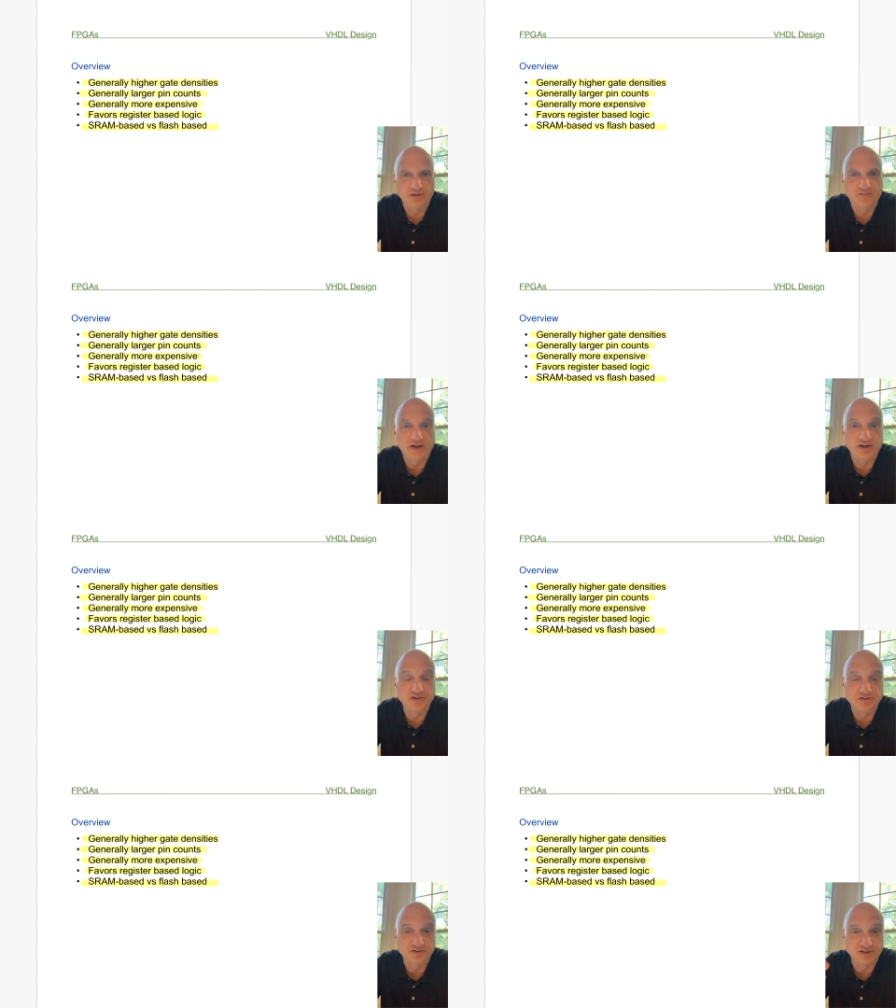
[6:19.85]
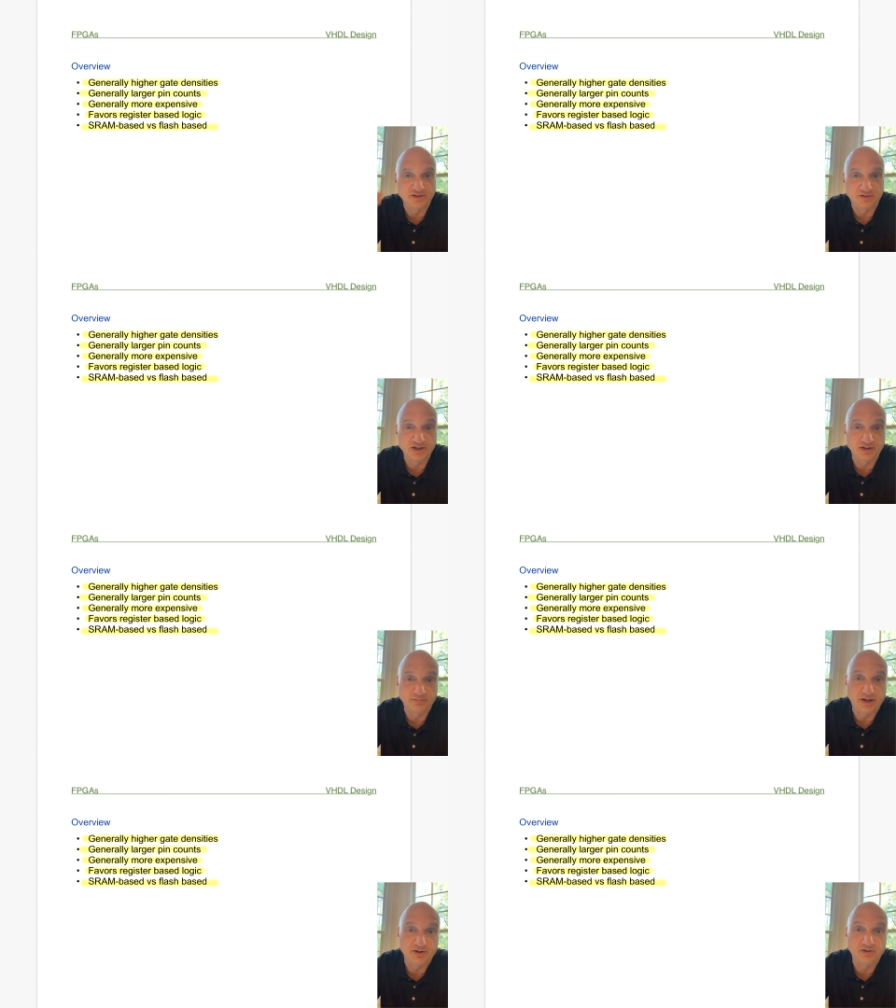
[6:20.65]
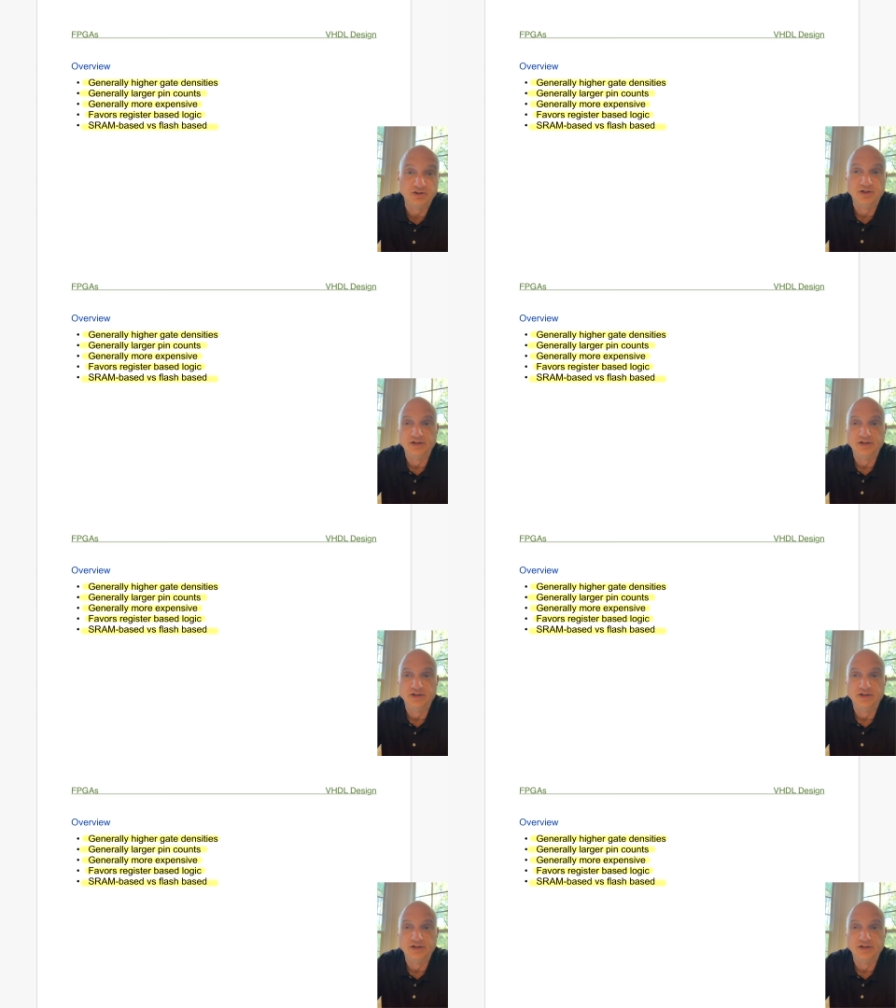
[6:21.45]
advantages, and they're getting better.